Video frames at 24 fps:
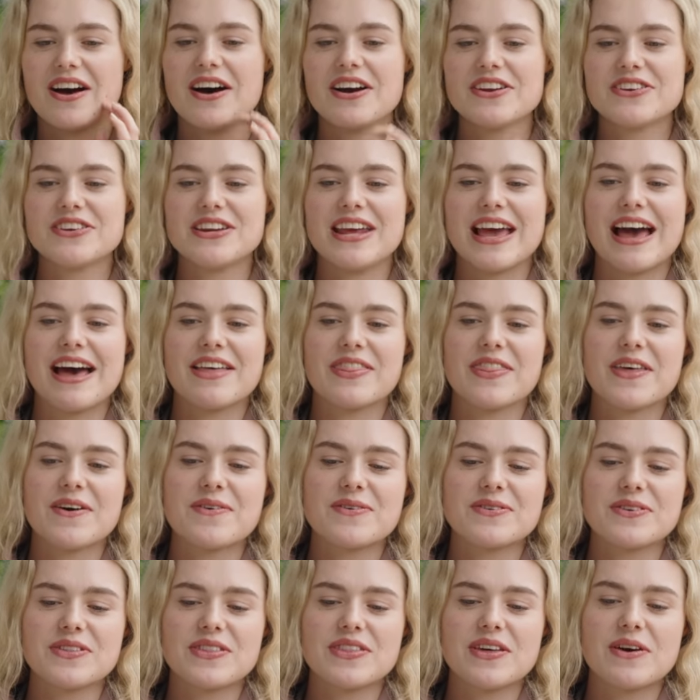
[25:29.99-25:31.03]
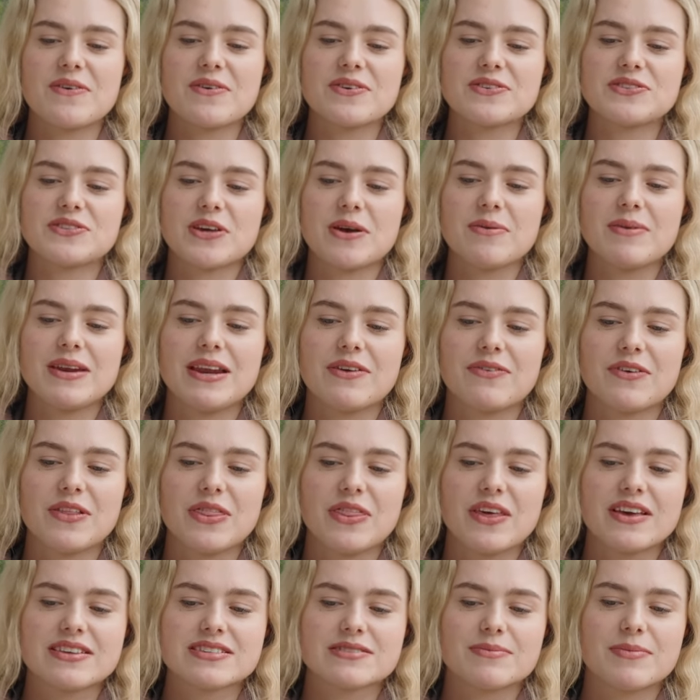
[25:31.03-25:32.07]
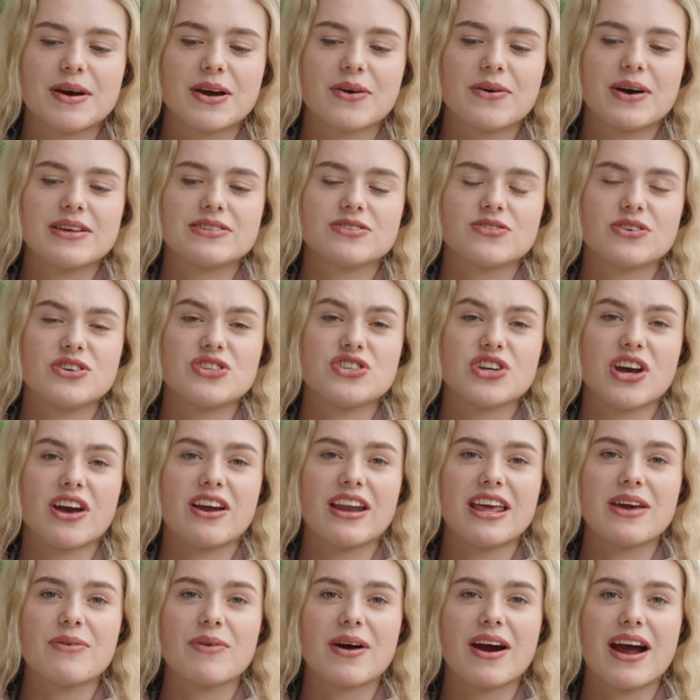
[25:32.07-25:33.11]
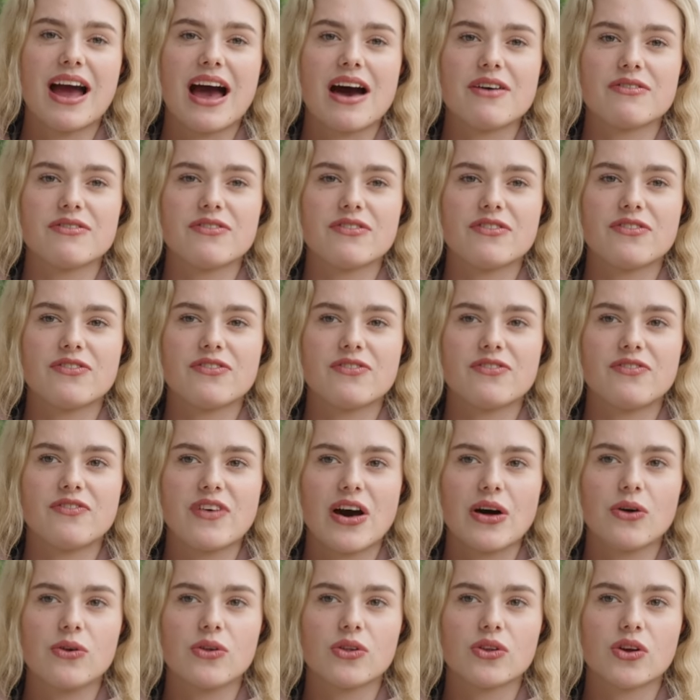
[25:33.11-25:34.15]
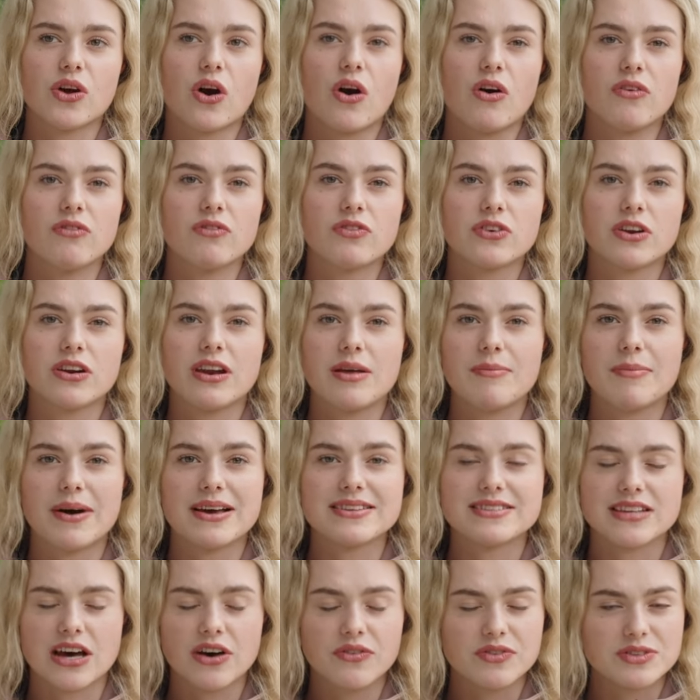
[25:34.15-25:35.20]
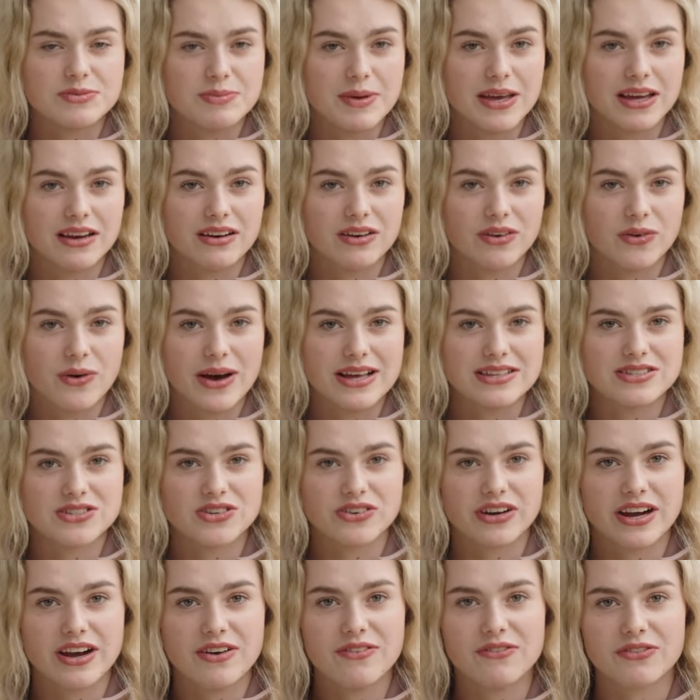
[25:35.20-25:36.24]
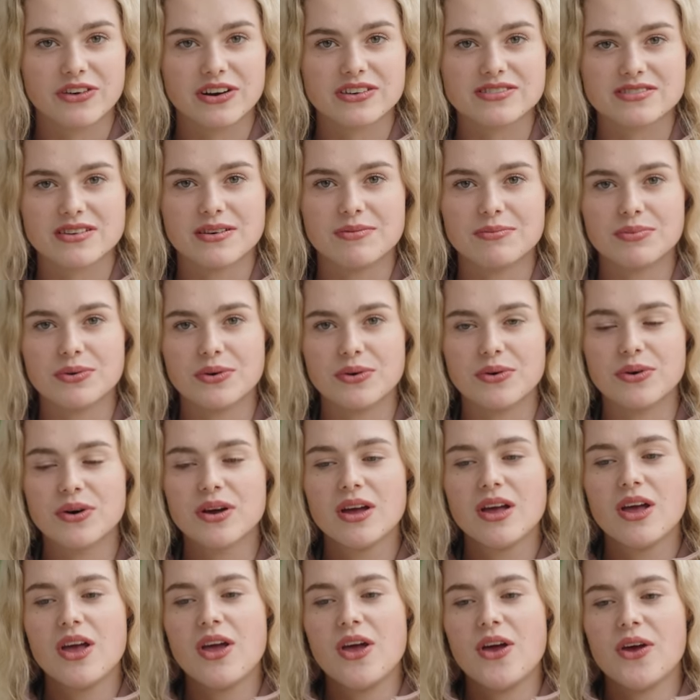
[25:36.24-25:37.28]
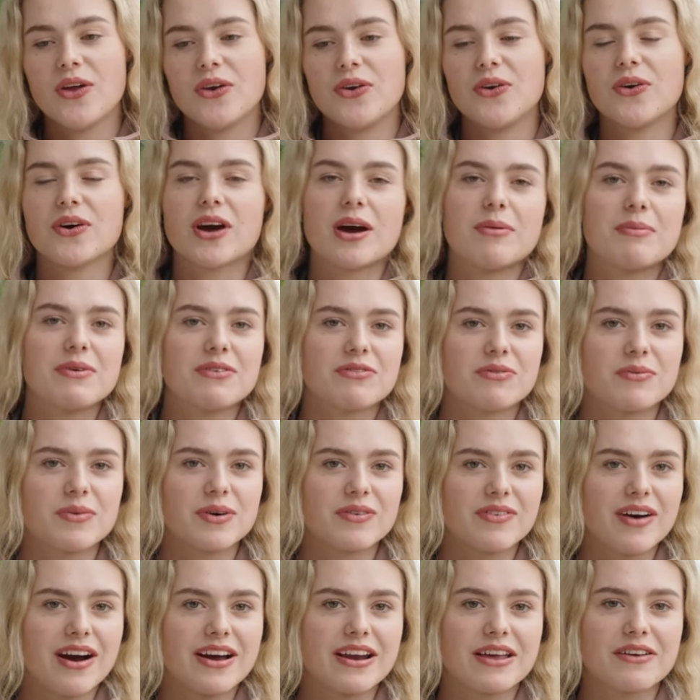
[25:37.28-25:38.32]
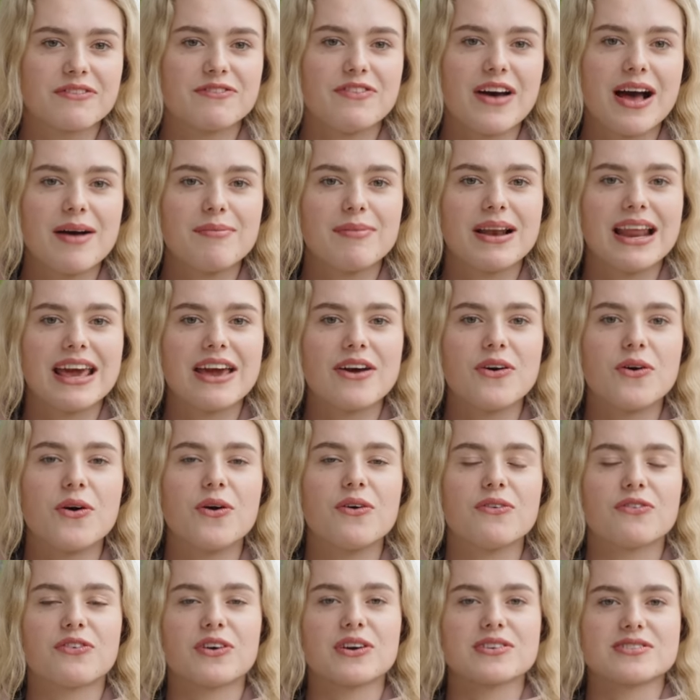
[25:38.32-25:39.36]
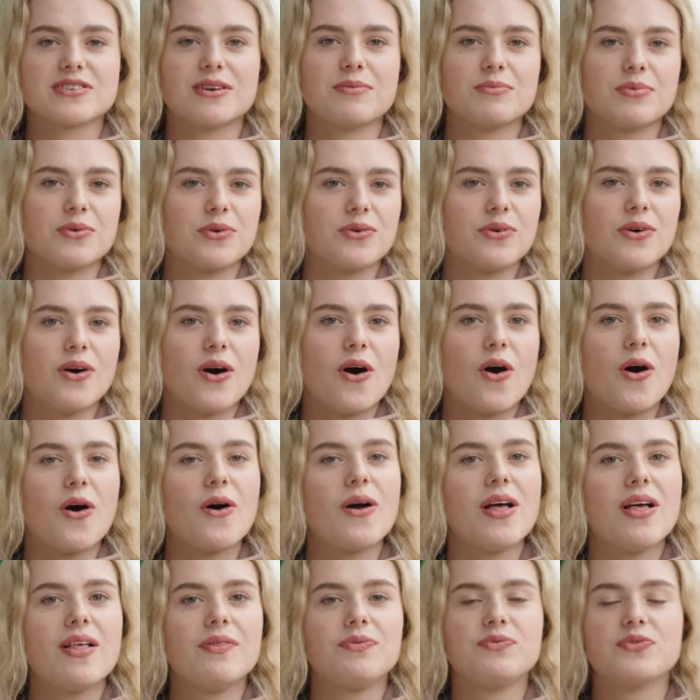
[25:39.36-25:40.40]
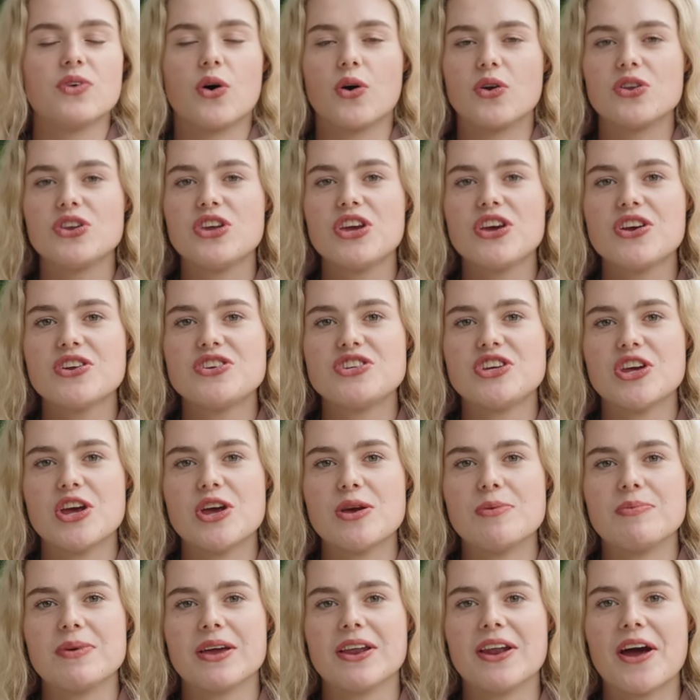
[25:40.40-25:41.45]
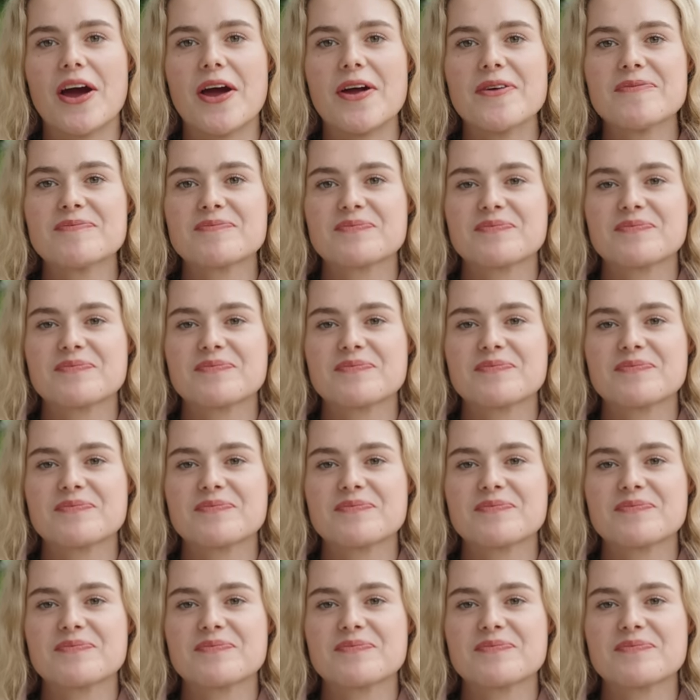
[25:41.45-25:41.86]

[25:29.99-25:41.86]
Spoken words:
There were so many different things in my equestrian journey where I haven't felt confident in myself as being an equestrian. For example, not coming from a riding family, or for example, on YouTube, you know,